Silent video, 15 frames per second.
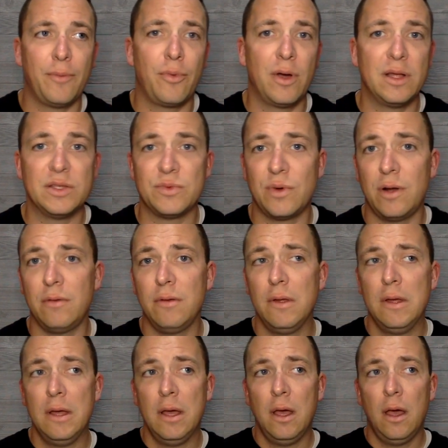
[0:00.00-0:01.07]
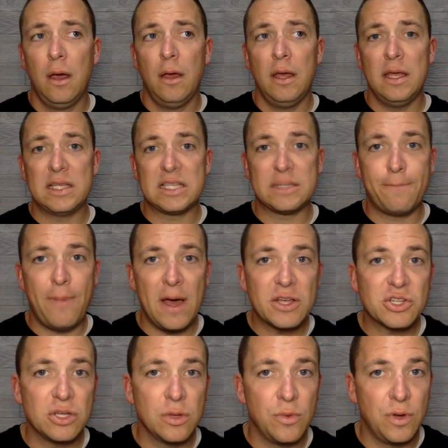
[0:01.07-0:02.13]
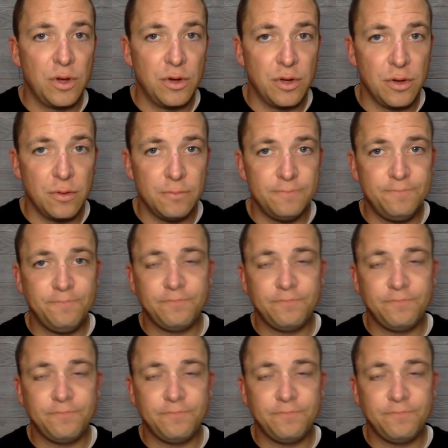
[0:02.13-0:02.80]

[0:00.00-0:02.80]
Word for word: brains around especially when you're new